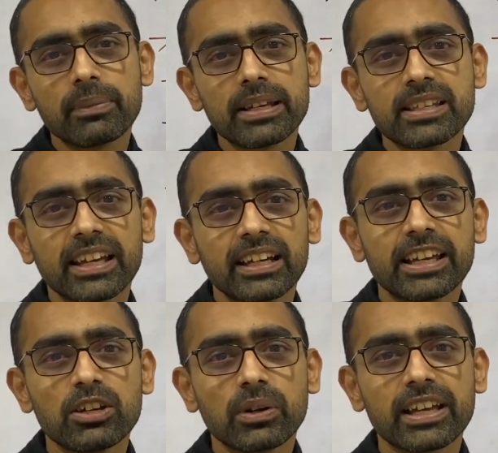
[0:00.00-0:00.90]
Basically,
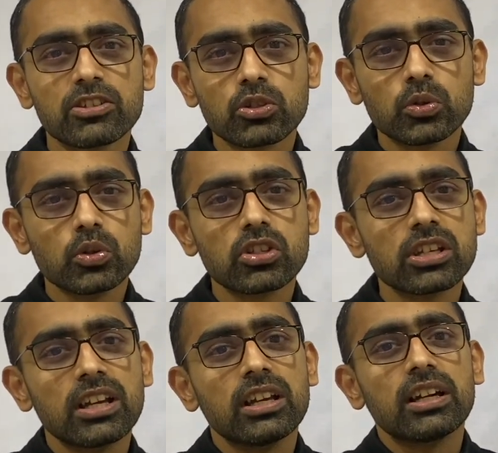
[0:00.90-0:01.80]
you can
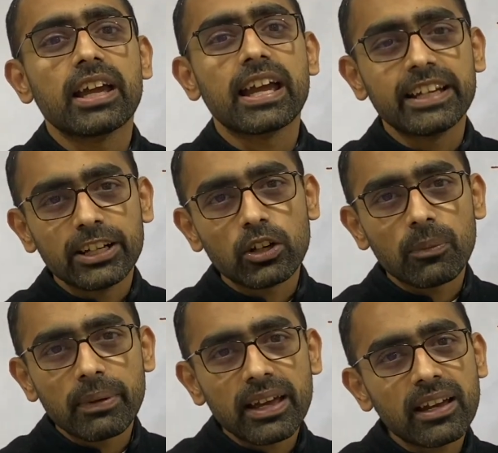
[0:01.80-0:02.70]
choose any
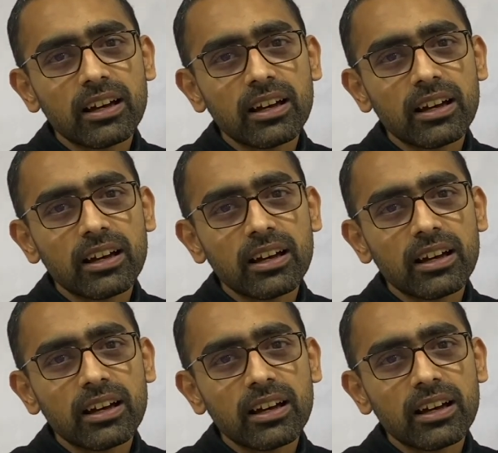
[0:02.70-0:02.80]
topic.